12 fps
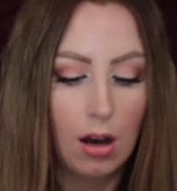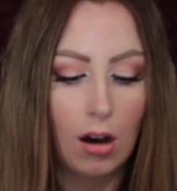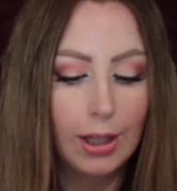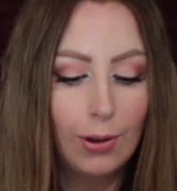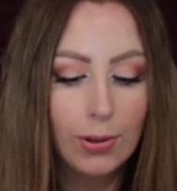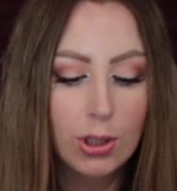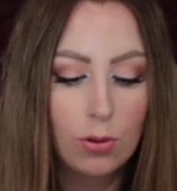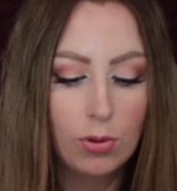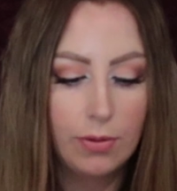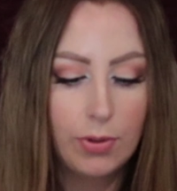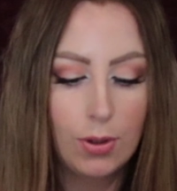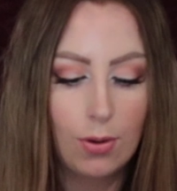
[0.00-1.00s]
I got to
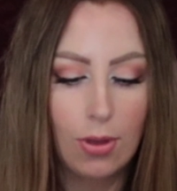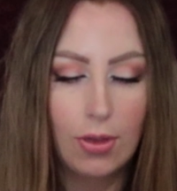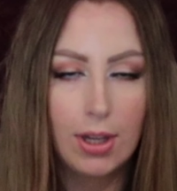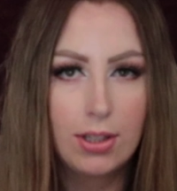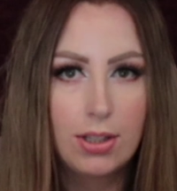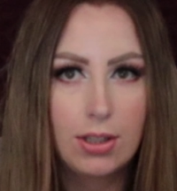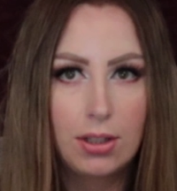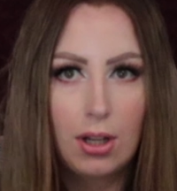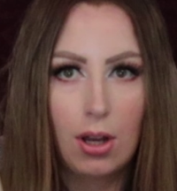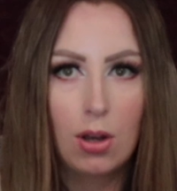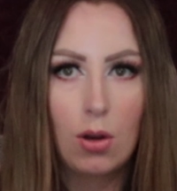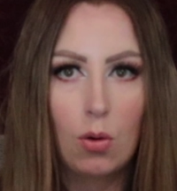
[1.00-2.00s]
review this
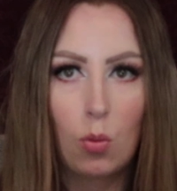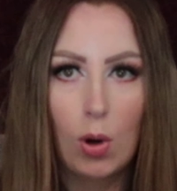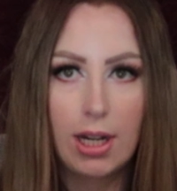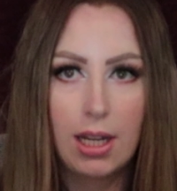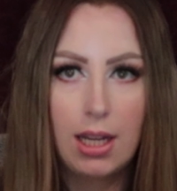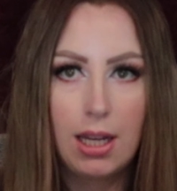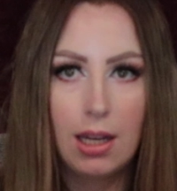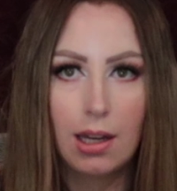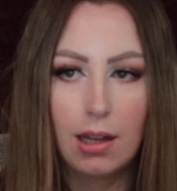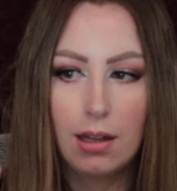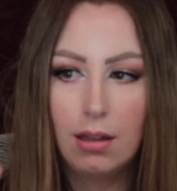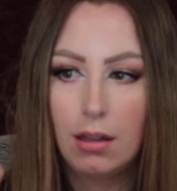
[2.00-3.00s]
one
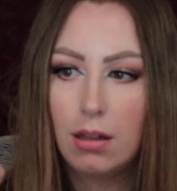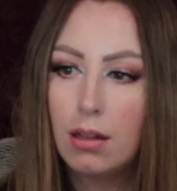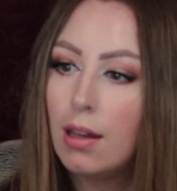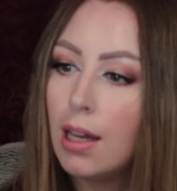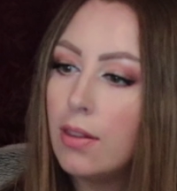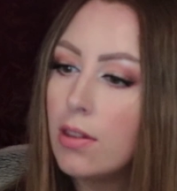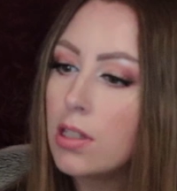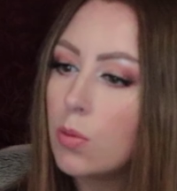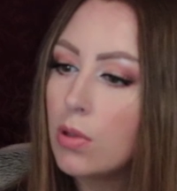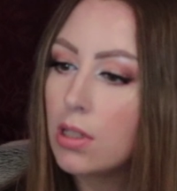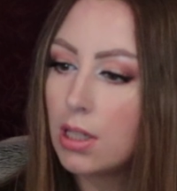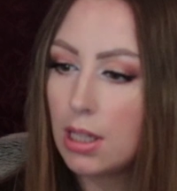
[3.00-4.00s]
here, and this
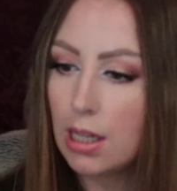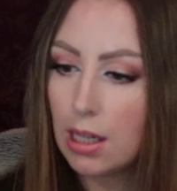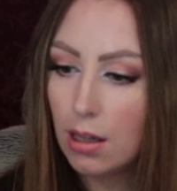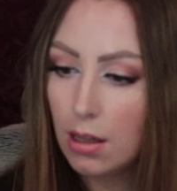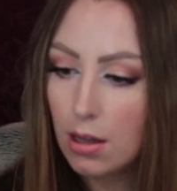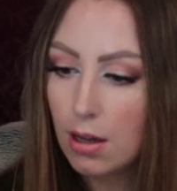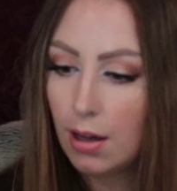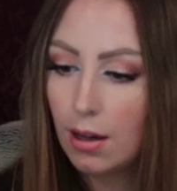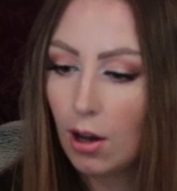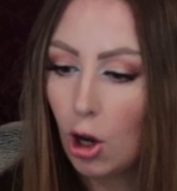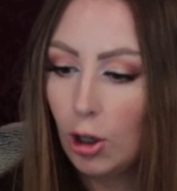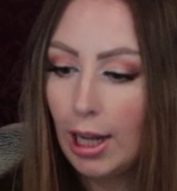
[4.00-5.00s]
was the
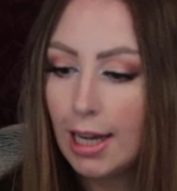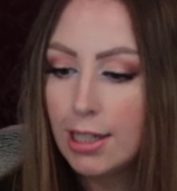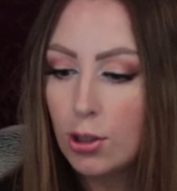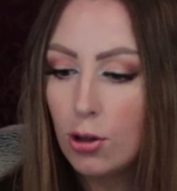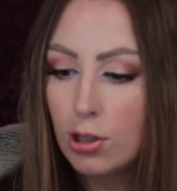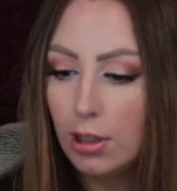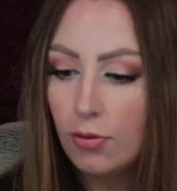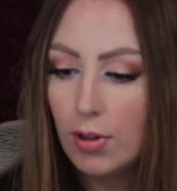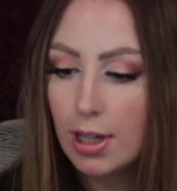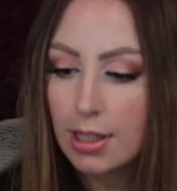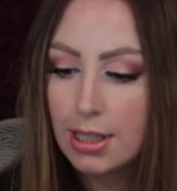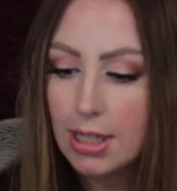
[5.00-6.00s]
Olay Total
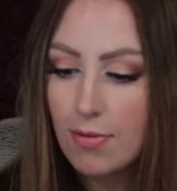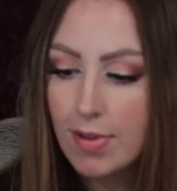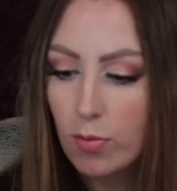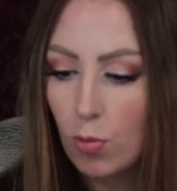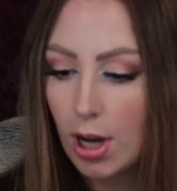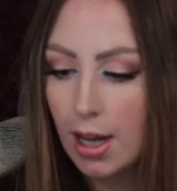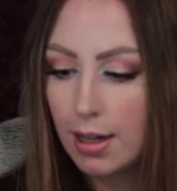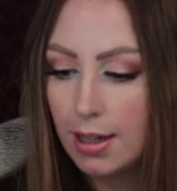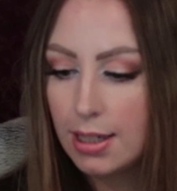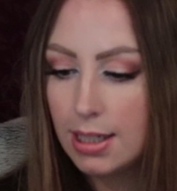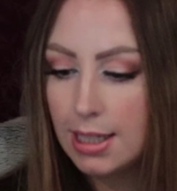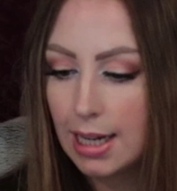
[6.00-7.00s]
Effects
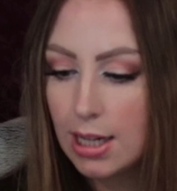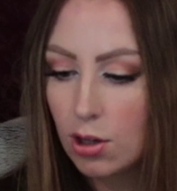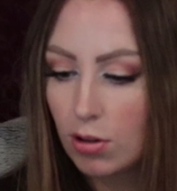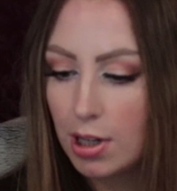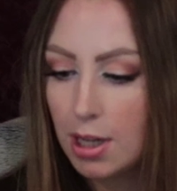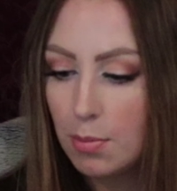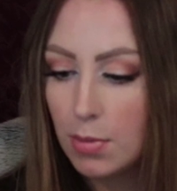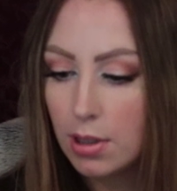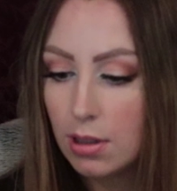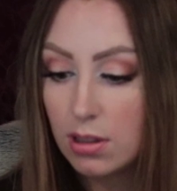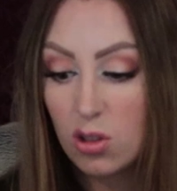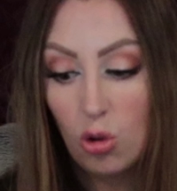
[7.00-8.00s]
7-in-1 Day Cream
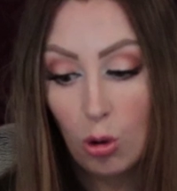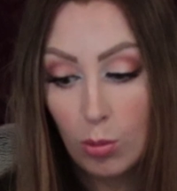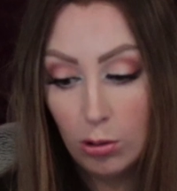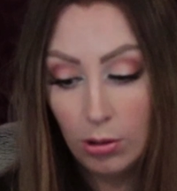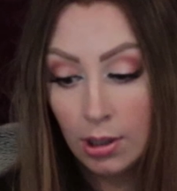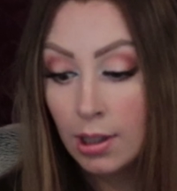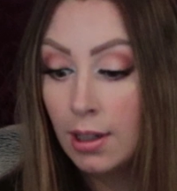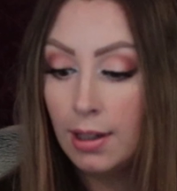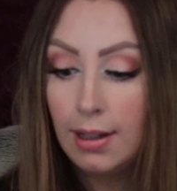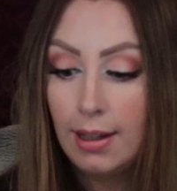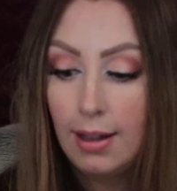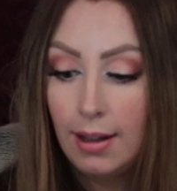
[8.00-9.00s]
Normal.
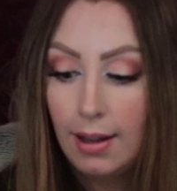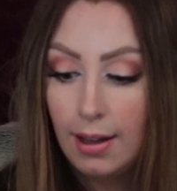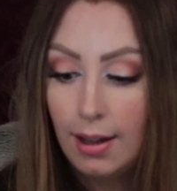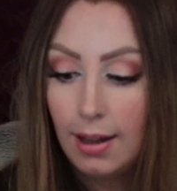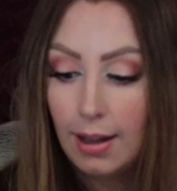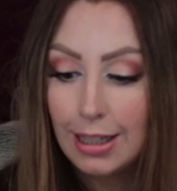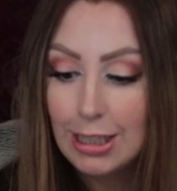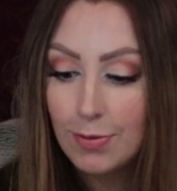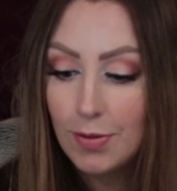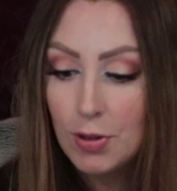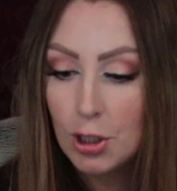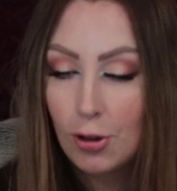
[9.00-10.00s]
It's
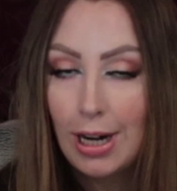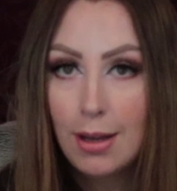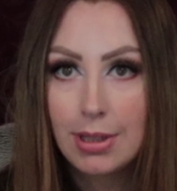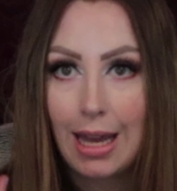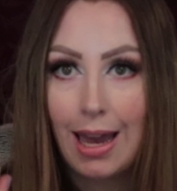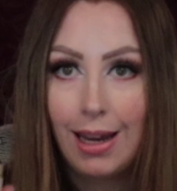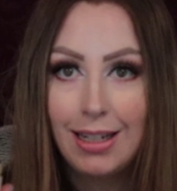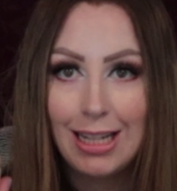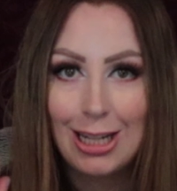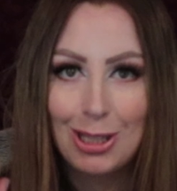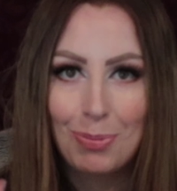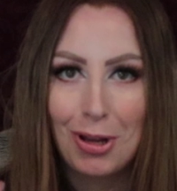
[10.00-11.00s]
50 grams and
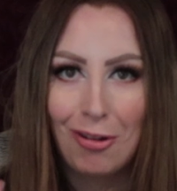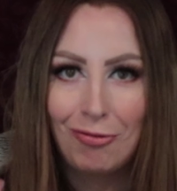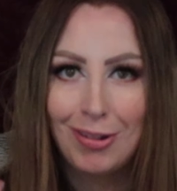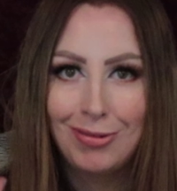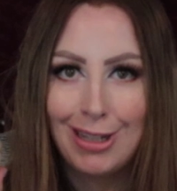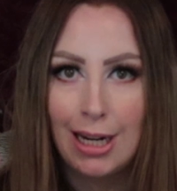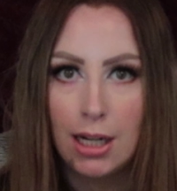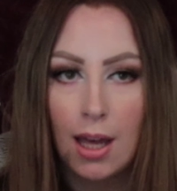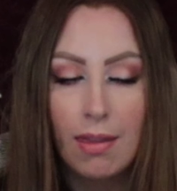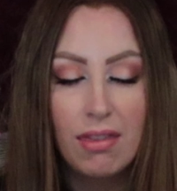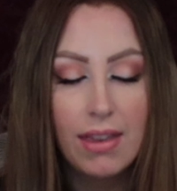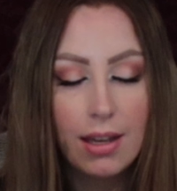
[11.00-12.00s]
SPF 15.
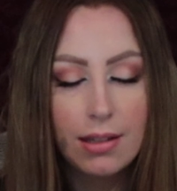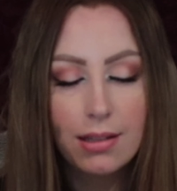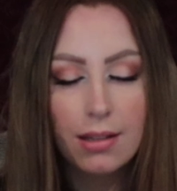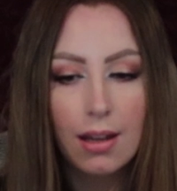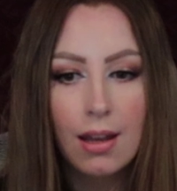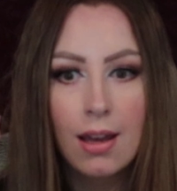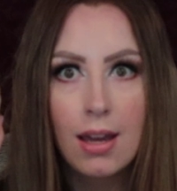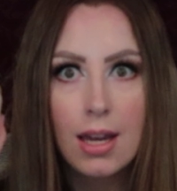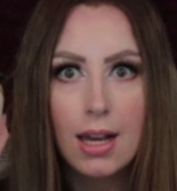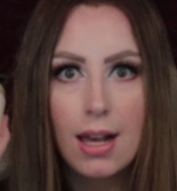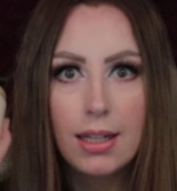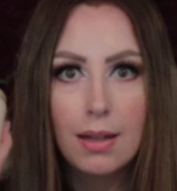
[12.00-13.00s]
This
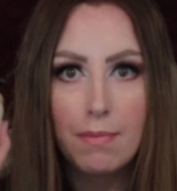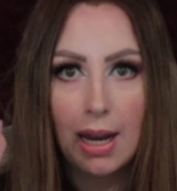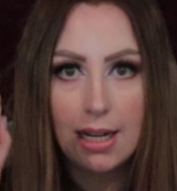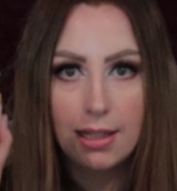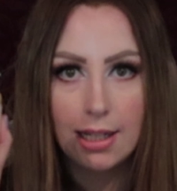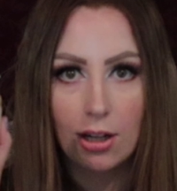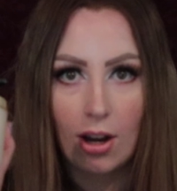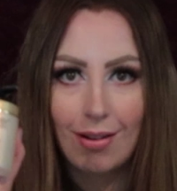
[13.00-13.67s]
is amazing.